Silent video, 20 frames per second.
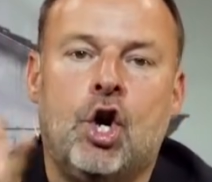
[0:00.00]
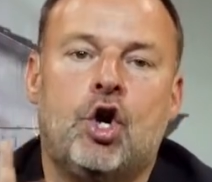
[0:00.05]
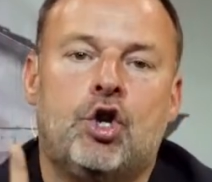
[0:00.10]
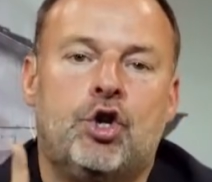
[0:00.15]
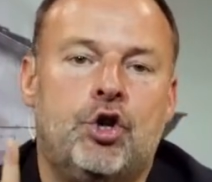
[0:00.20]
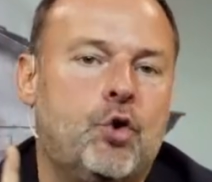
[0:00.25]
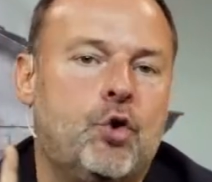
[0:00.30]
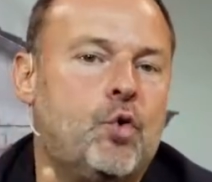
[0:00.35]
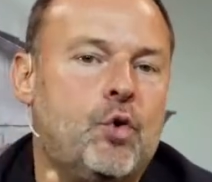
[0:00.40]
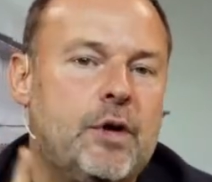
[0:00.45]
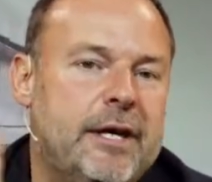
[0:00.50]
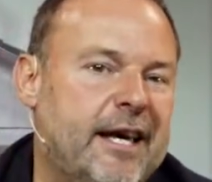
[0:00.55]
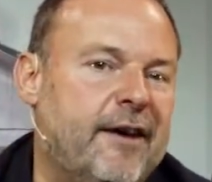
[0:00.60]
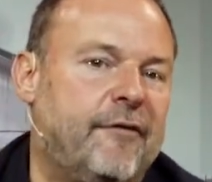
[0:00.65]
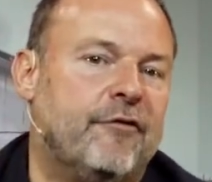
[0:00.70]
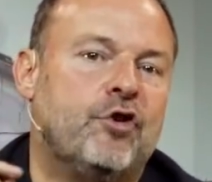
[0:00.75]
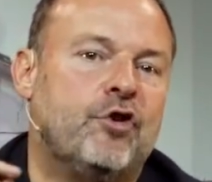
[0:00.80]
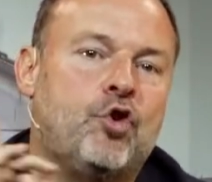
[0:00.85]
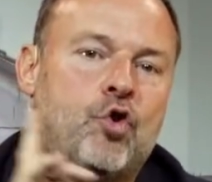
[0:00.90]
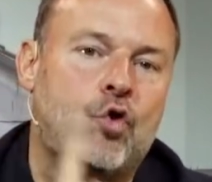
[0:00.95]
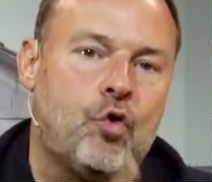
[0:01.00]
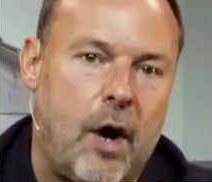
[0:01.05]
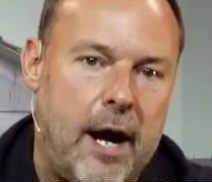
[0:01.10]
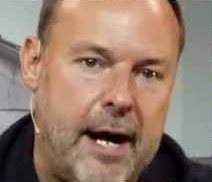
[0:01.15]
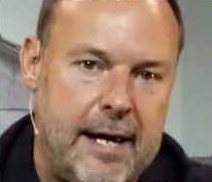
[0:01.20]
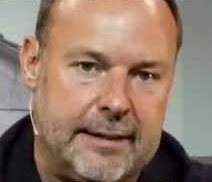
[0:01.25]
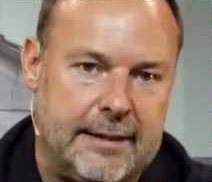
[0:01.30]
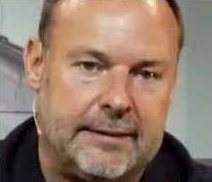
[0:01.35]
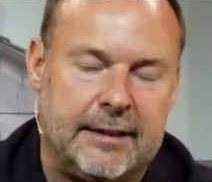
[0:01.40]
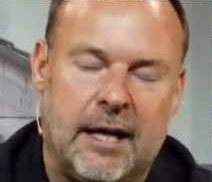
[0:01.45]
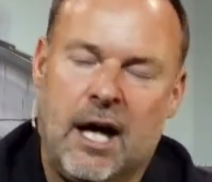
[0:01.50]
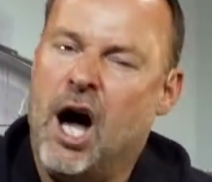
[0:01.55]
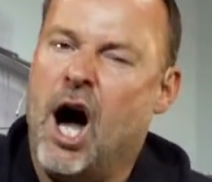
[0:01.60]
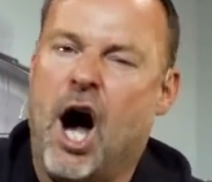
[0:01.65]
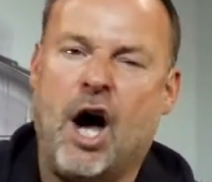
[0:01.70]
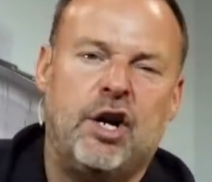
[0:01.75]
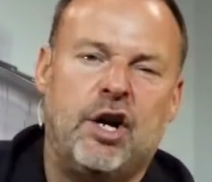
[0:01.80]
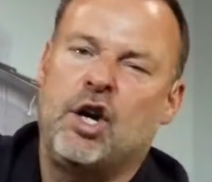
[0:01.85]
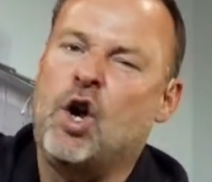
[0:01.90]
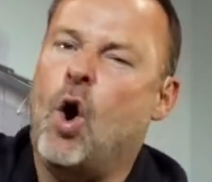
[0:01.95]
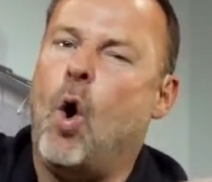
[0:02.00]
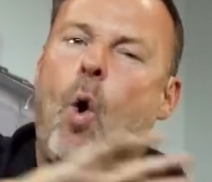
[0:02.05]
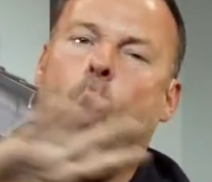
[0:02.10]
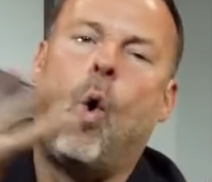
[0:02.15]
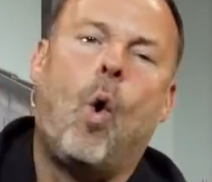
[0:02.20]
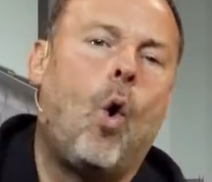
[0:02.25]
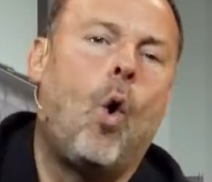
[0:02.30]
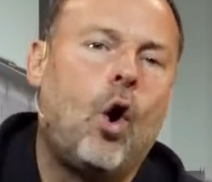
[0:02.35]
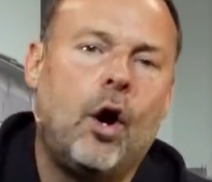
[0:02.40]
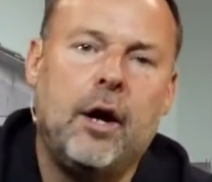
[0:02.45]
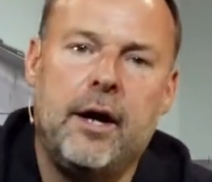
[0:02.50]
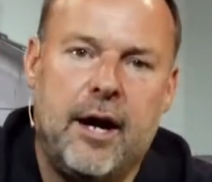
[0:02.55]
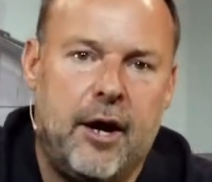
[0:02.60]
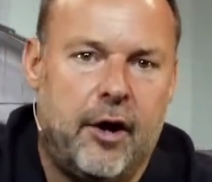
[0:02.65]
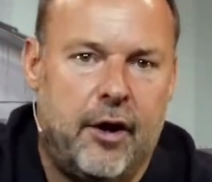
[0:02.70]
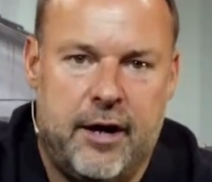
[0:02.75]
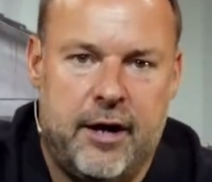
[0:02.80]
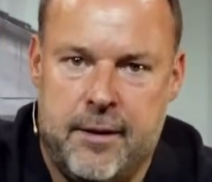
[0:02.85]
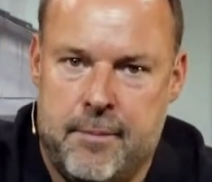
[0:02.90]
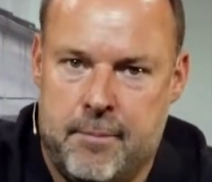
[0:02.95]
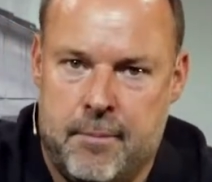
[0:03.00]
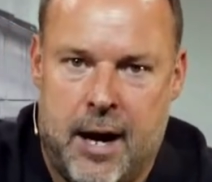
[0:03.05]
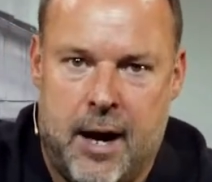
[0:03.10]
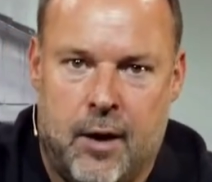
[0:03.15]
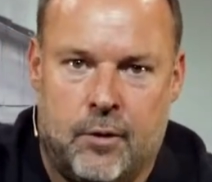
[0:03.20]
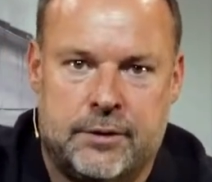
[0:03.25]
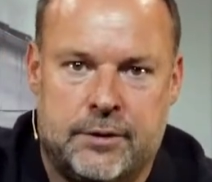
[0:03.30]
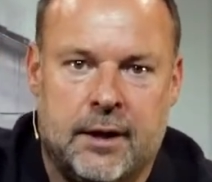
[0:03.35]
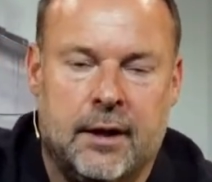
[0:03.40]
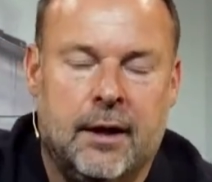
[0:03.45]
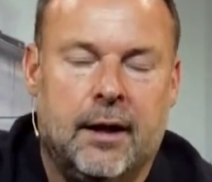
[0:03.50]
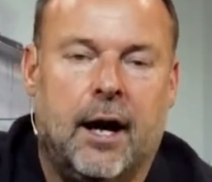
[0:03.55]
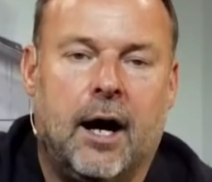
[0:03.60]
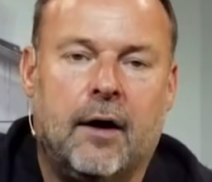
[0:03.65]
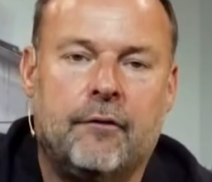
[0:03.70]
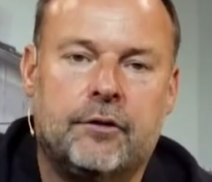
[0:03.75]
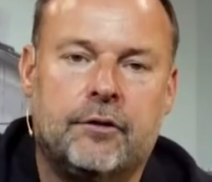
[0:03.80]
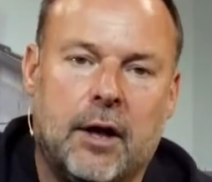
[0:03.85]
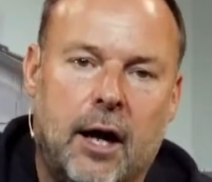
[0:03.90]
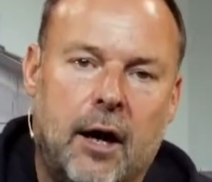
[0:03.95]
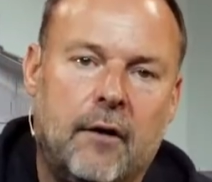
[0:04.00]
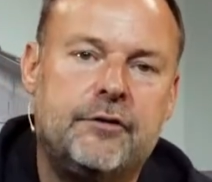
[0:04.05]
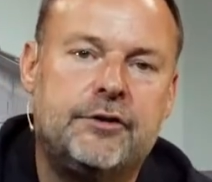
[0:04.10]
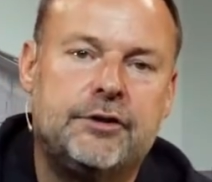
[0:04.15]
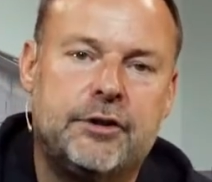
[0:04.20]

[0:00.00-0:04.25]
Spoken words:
you give grace on an ordinary amount of love,